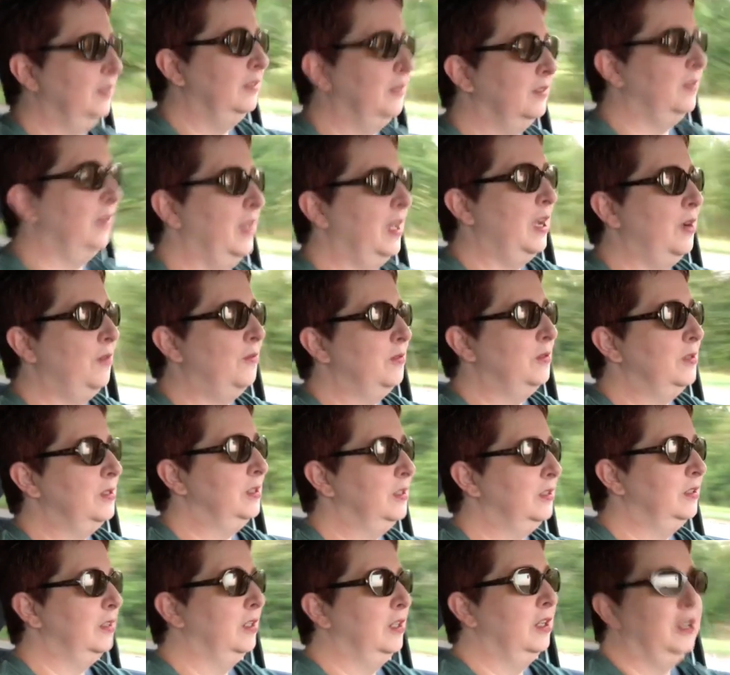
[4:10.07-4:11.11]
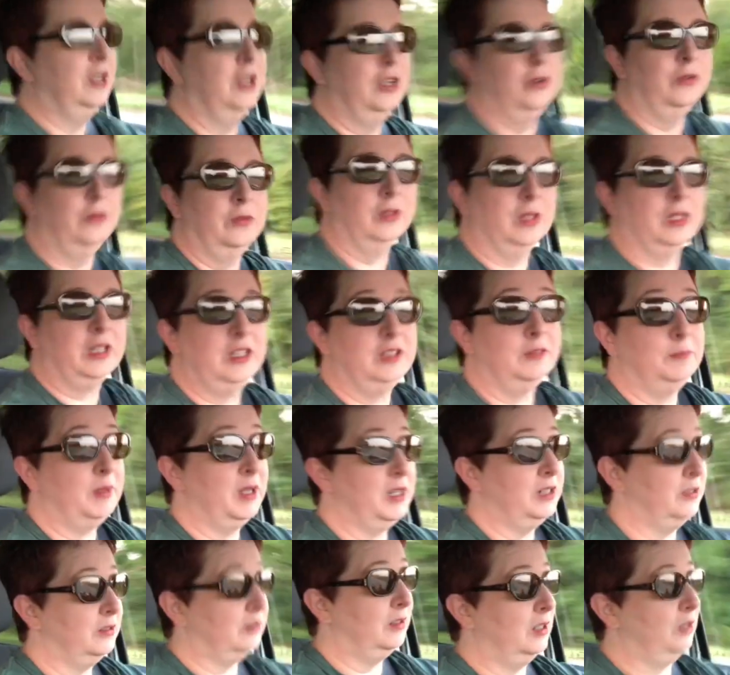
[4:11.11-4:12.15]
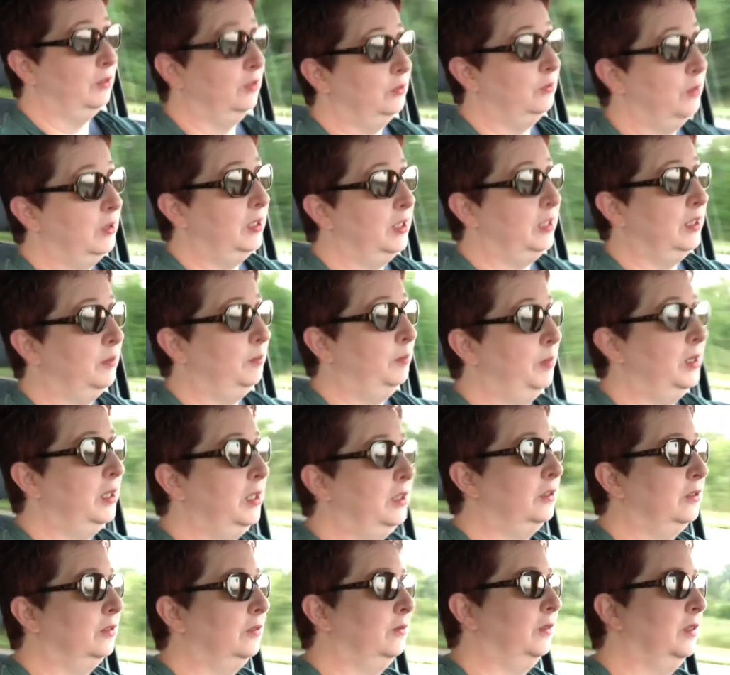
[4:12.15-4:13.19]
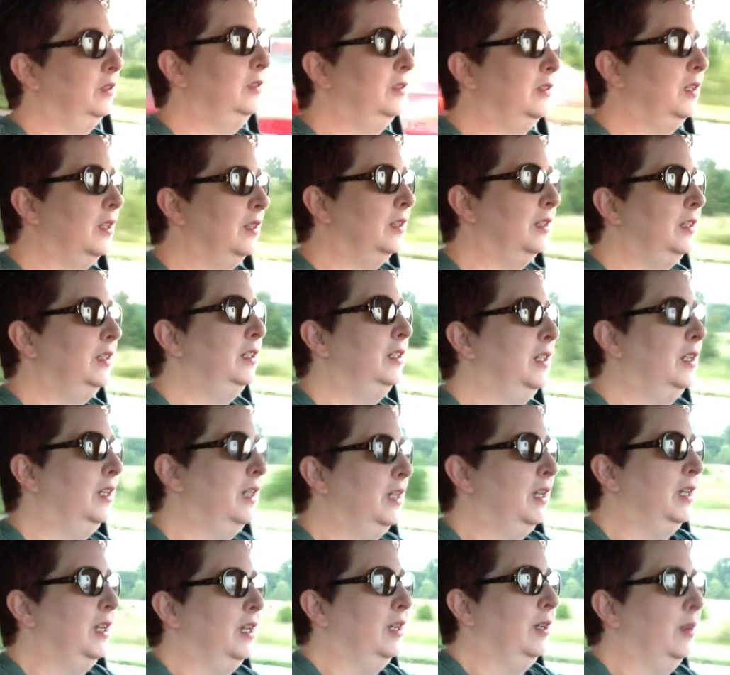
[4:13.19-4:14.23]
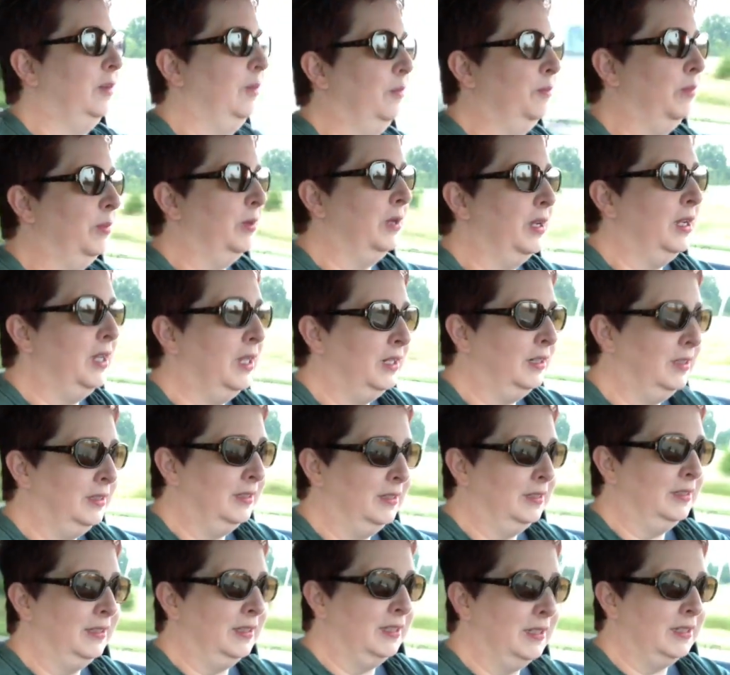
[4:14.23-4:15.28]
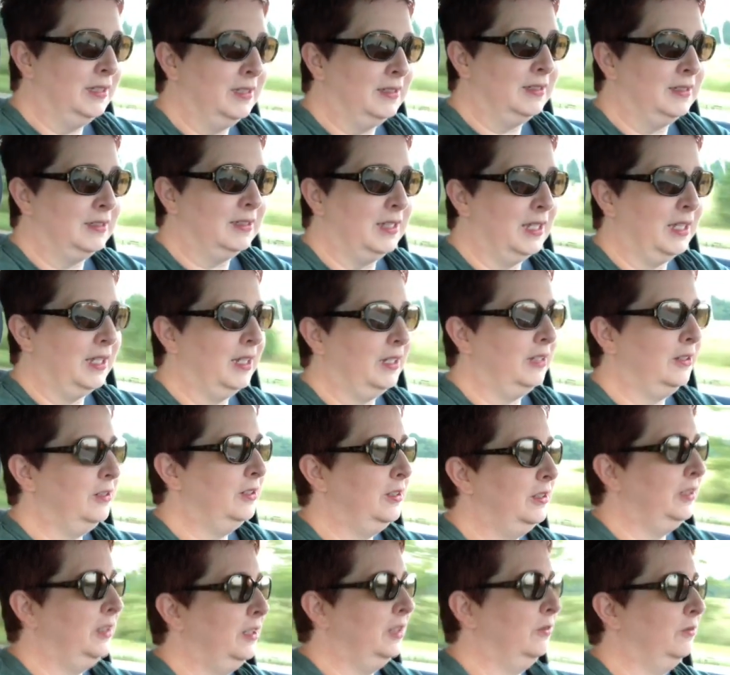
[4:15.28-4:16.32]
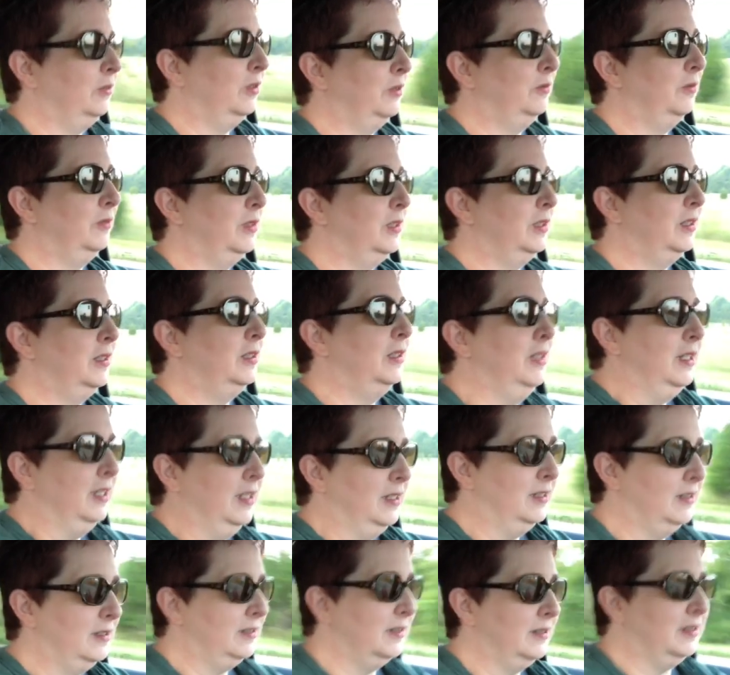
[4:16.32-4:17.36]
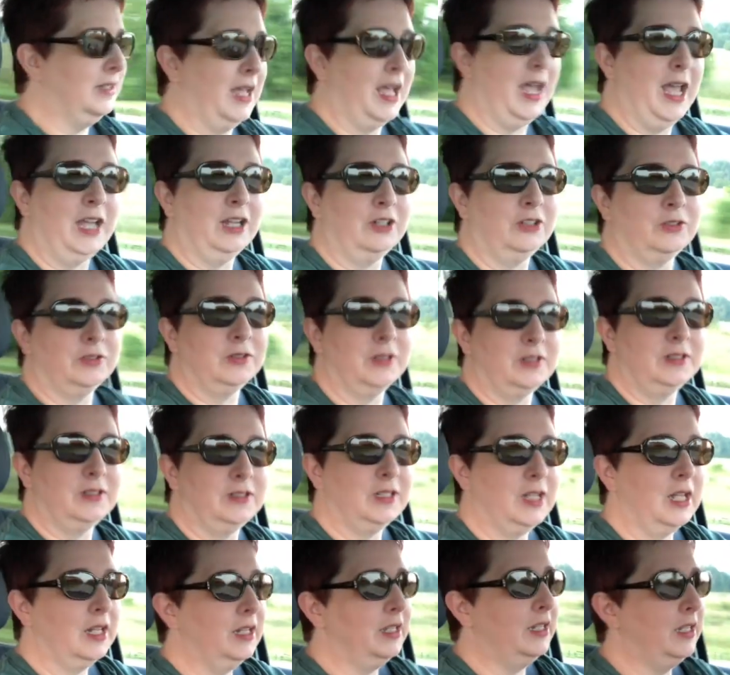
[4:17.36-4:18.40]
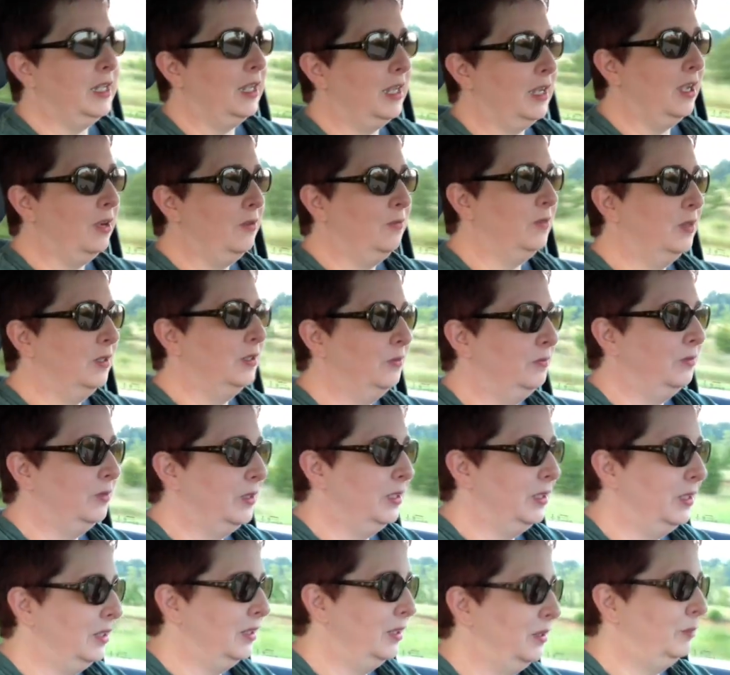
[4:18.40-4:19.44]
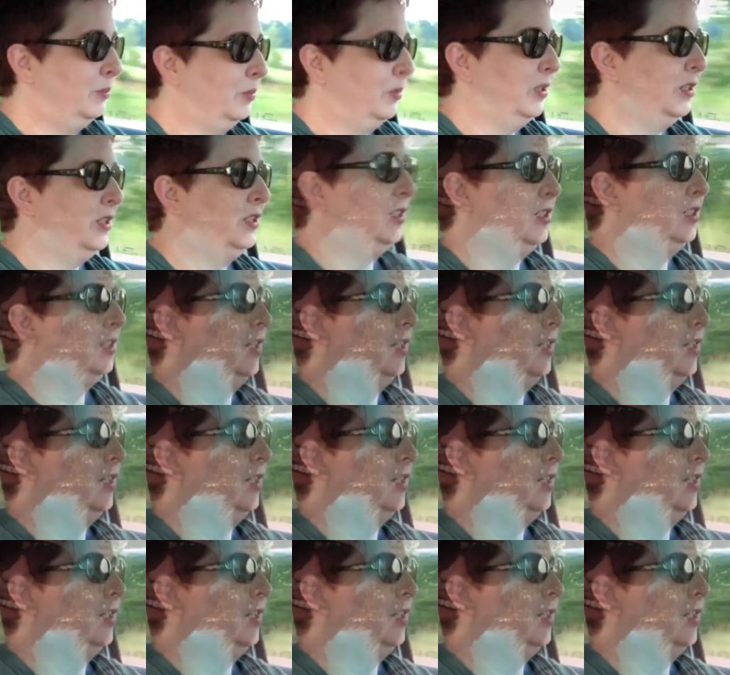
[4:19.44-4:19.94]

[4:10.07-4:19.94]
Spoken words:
So that was really special. I was wanting a picture with Sully, but since I couldn't get one with the actual Sully, I got one with Prince